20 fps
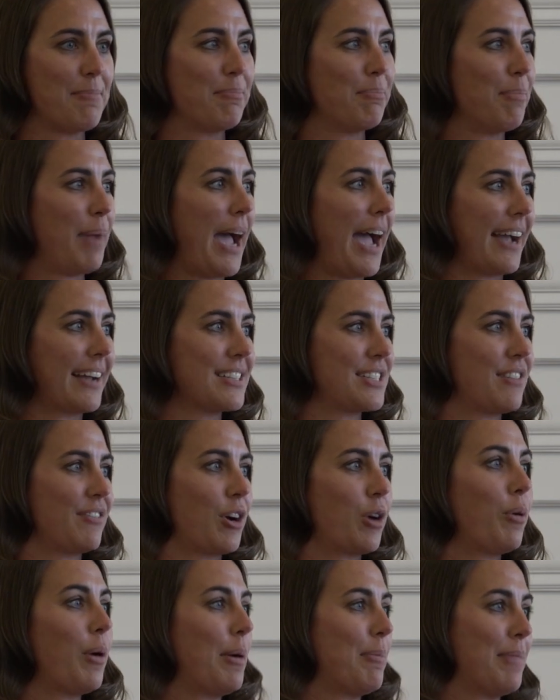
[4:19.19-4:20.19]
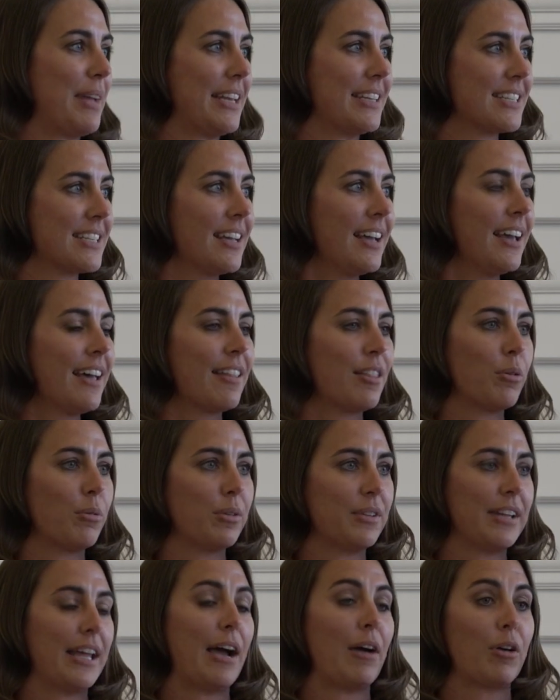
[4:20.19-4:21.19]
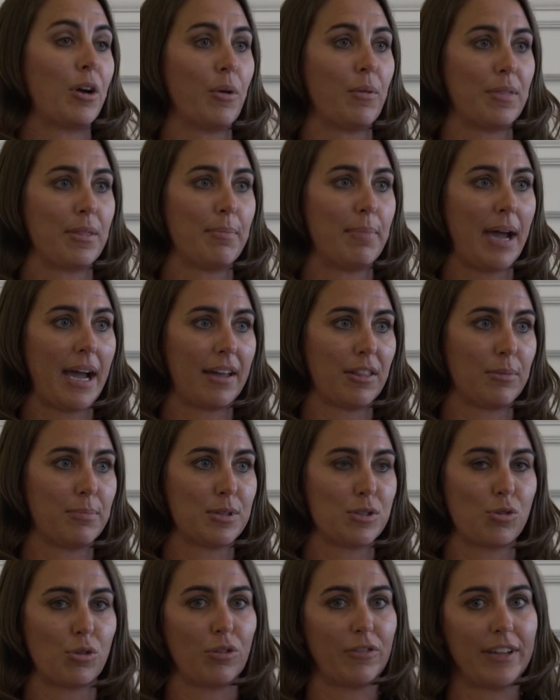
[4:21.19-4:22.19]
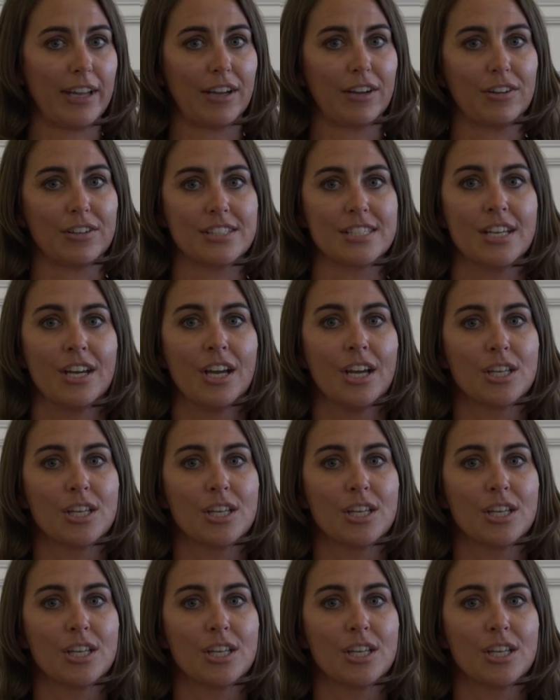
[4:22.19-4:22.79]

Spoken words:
bags of equipment that will now go in the back of the patrol vehicles.